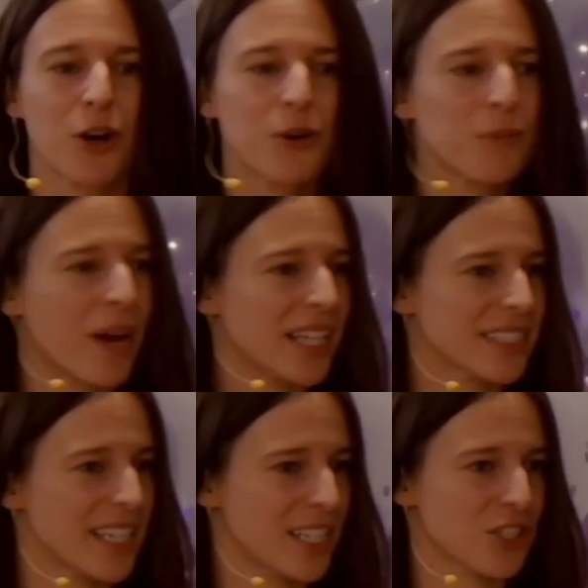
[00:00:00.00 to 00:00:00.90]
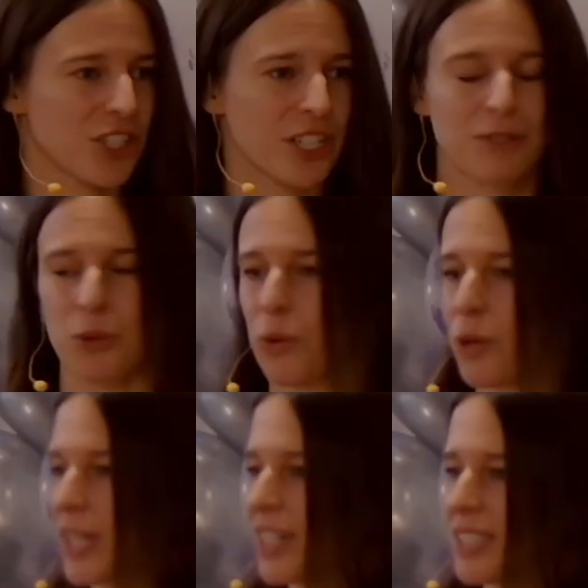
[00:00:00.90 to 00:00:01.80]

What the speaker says: own mindset shifts or because of